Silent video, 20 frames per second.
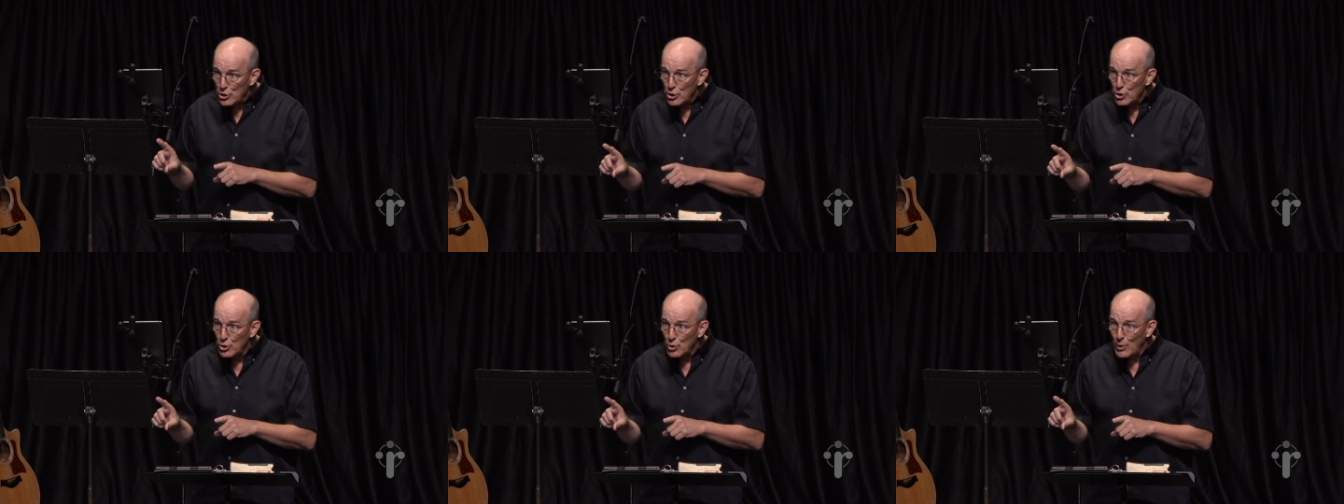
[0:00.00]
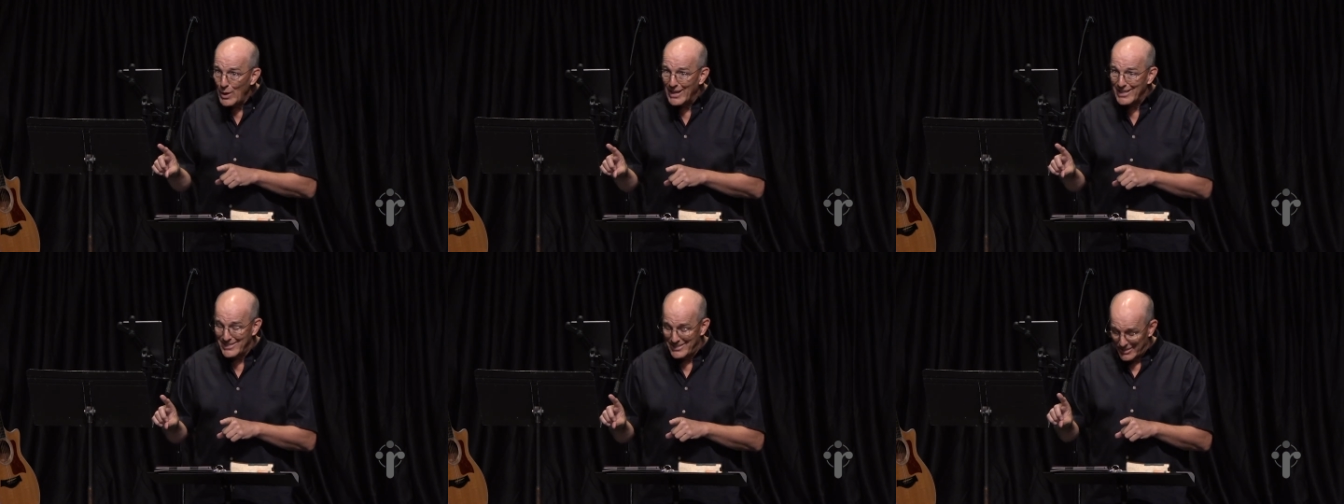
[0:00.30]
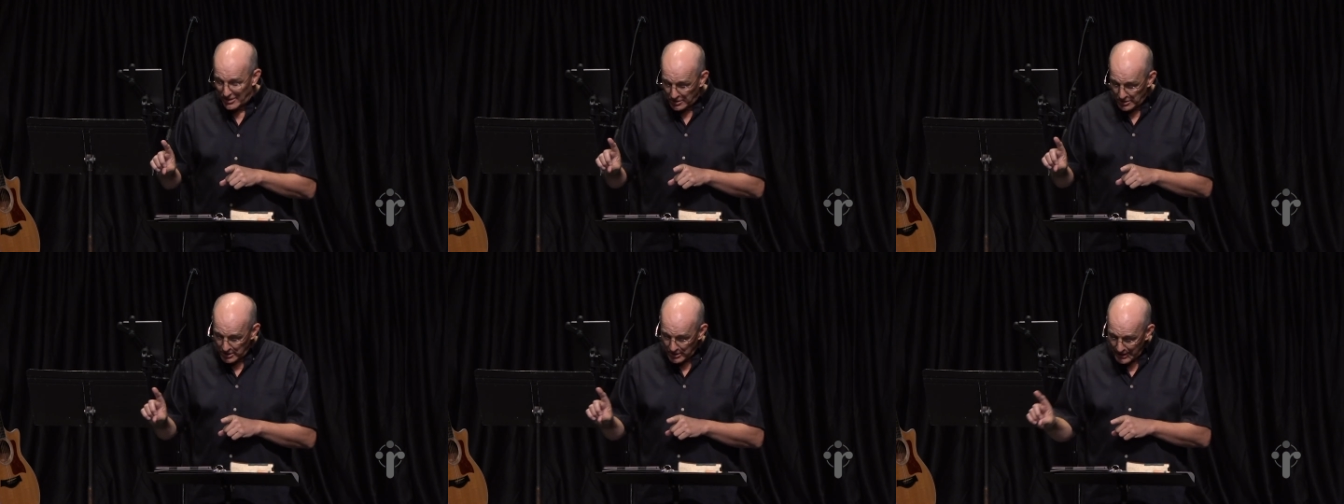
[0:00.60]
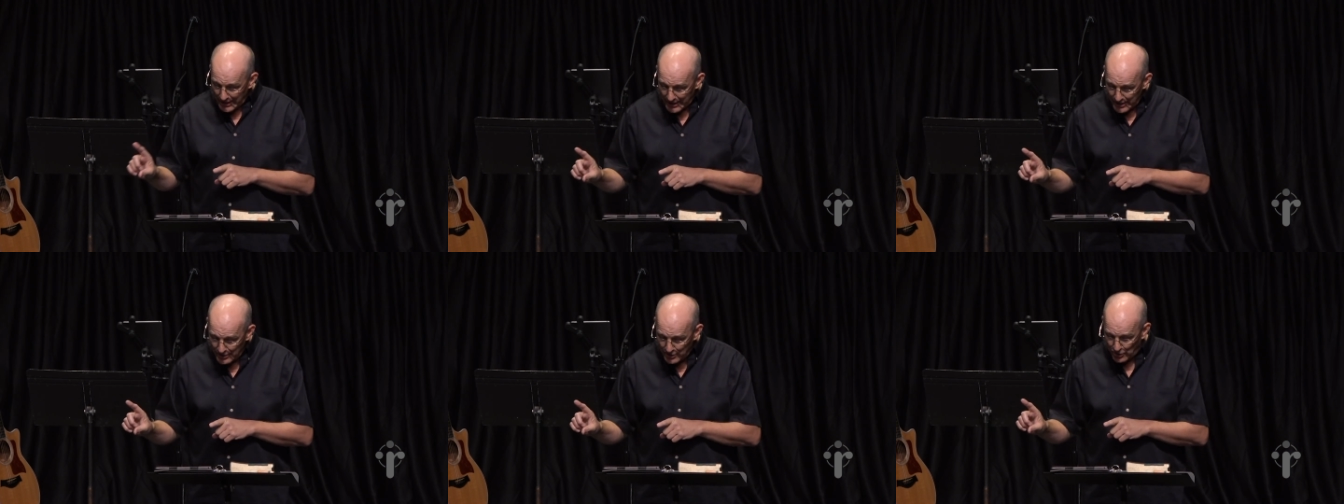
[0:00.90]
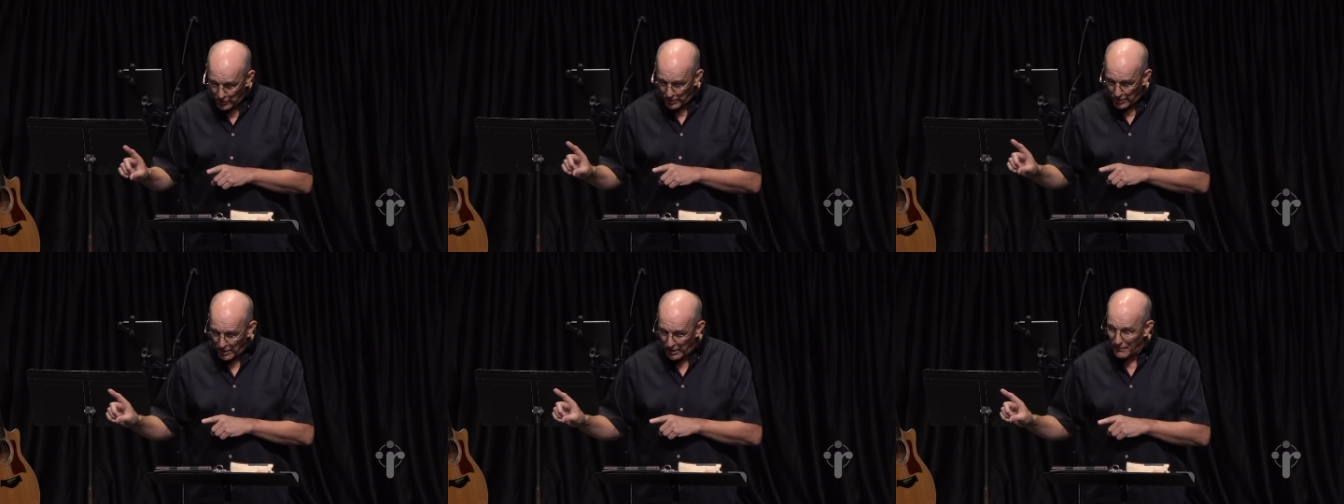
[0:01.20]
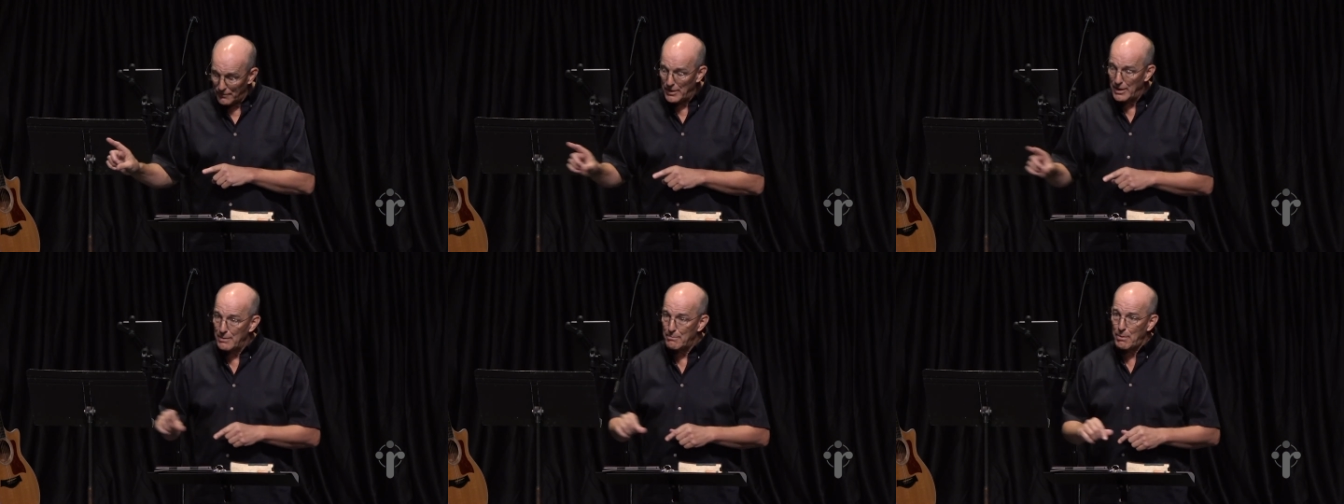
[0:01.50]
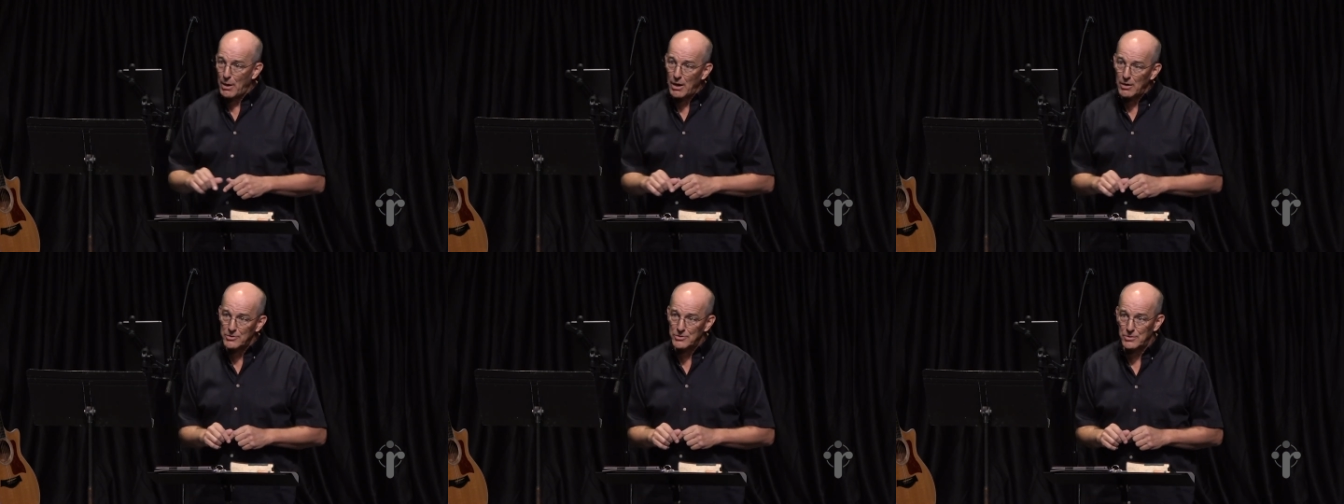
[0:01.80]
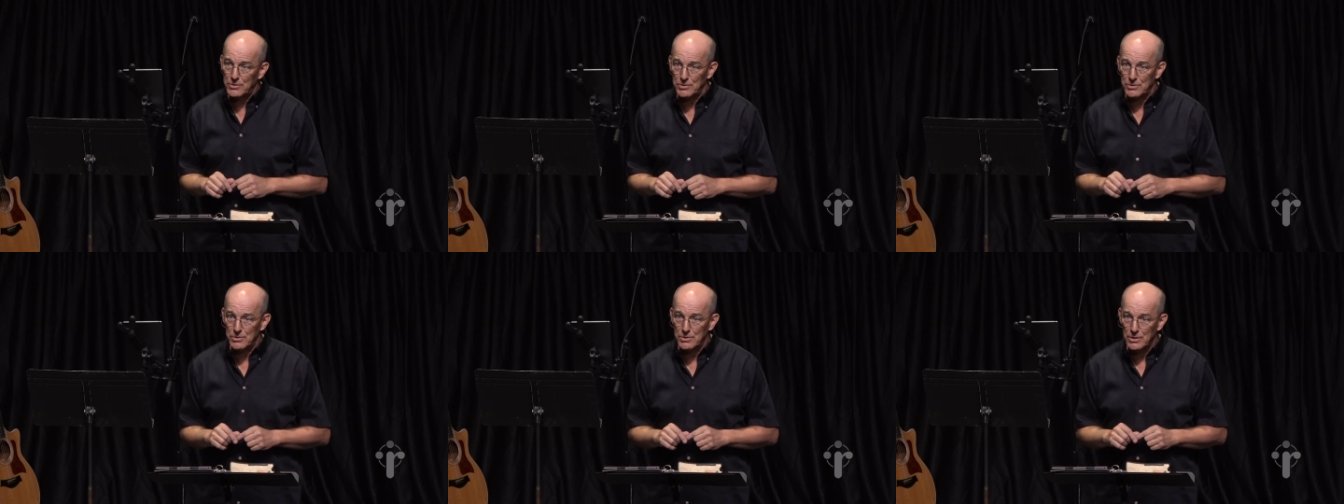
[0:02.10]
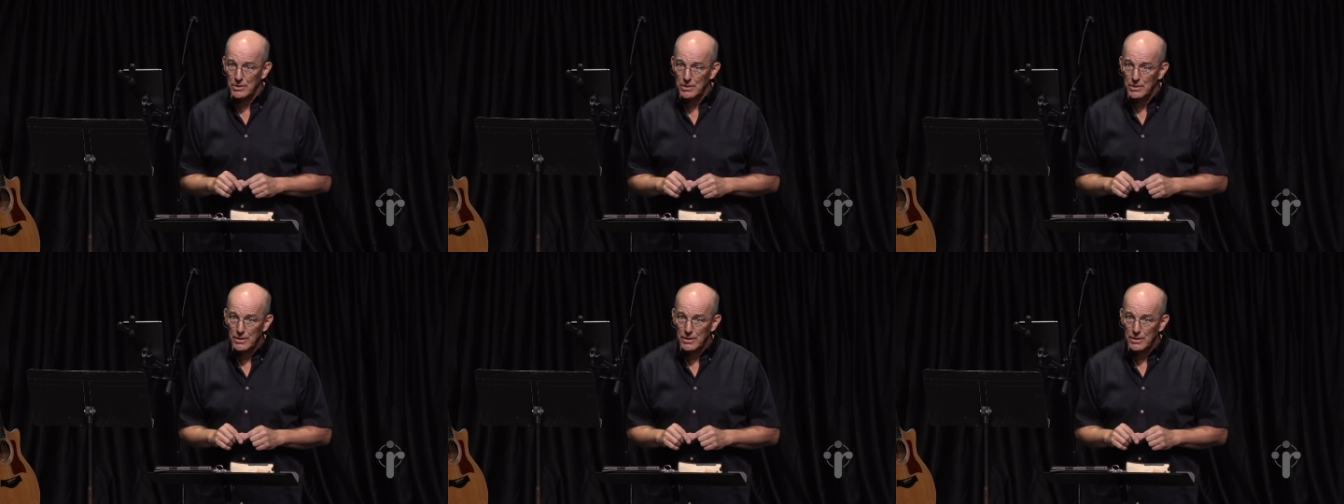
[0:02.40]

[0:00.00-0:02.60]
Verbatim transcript: knew as the leader of the apostles.